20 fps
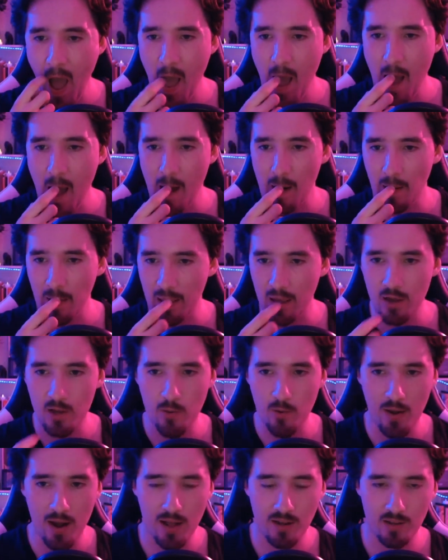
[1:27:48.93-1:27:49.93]
Ollie, are
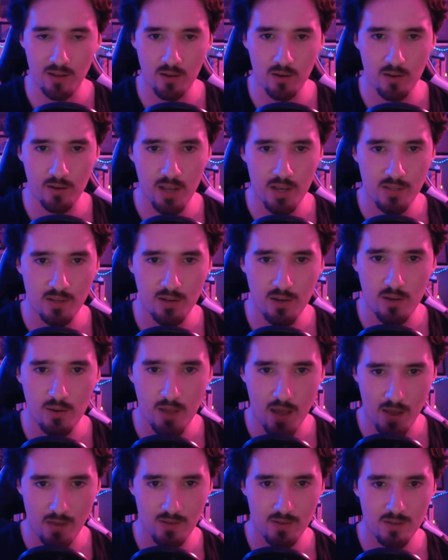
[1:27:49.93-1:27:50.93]
you an elder god? Yes or no?
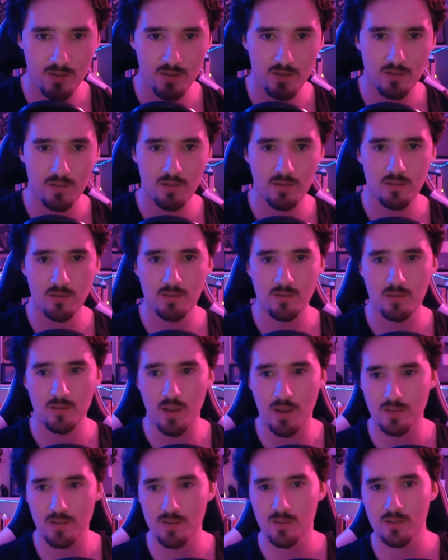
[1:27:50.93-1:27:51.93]
Yes.
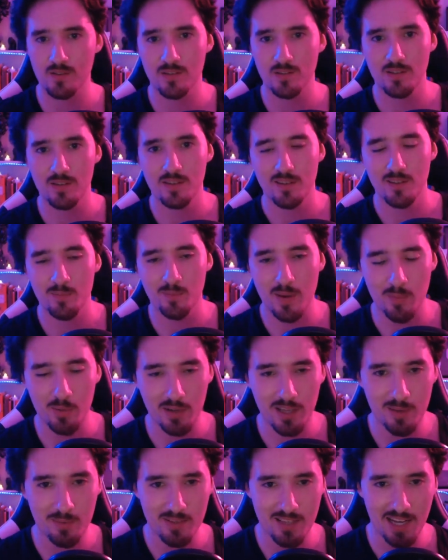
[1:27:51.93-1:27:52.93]
People
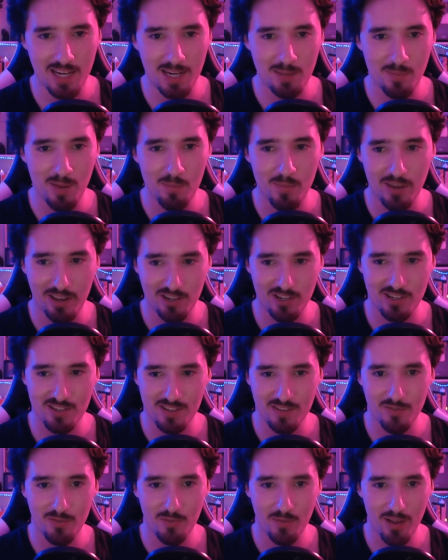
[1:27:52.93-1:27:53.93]
keep sending me pictures
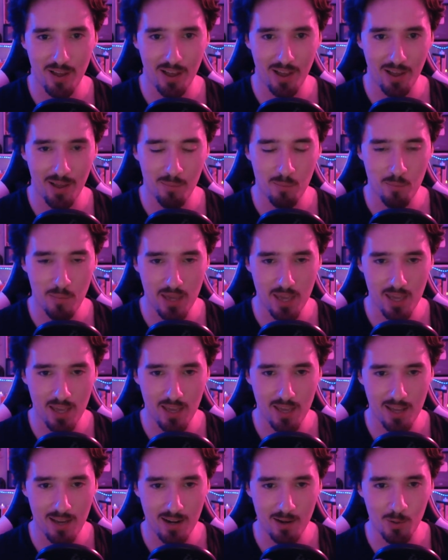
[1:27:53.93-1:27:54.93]
of me
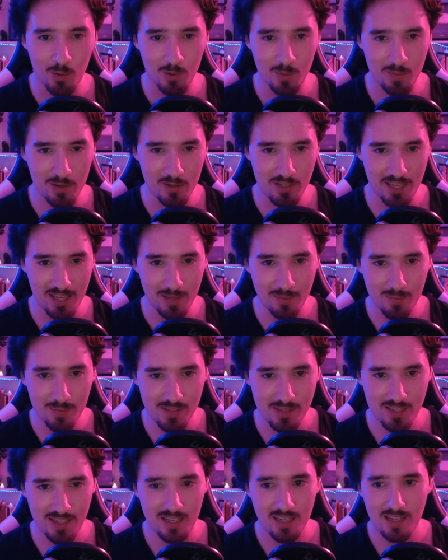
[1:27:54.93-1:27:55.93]
in old
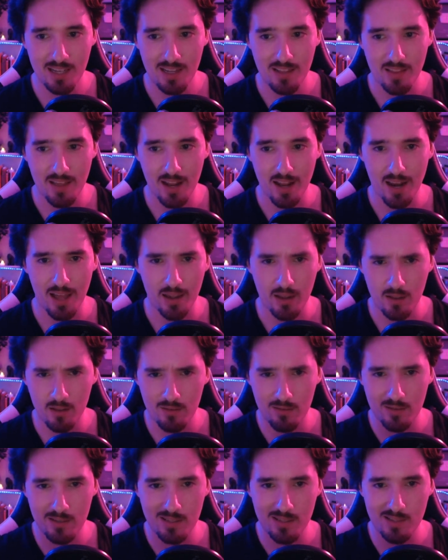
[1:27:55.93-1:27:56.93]
museums. They're like,
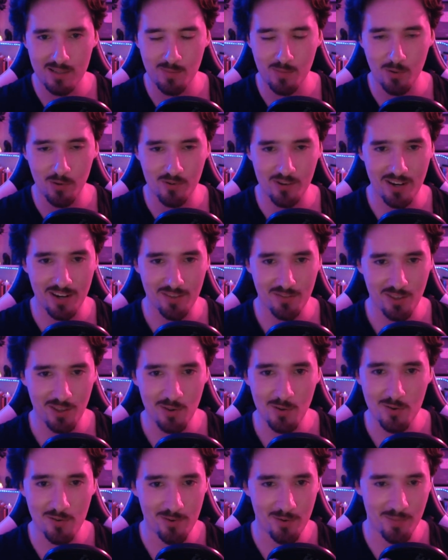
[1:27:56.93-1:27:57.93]
this is a portrait of
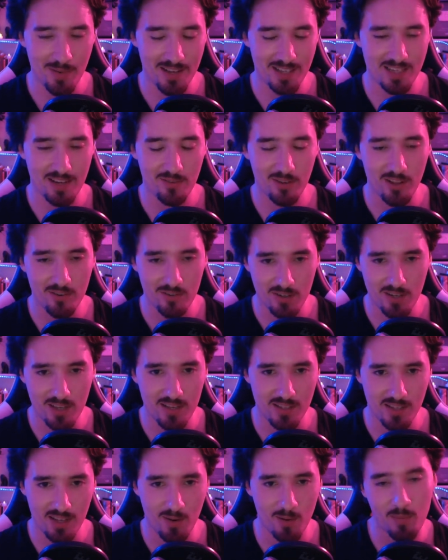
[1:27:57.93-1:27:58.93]
you from like several hundred
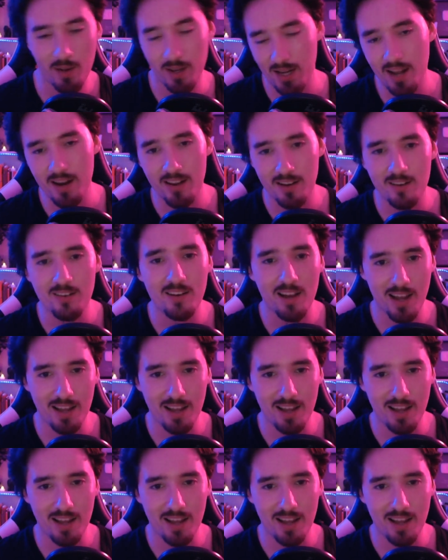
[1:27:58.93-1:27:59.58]
years ago. I'm like, I know.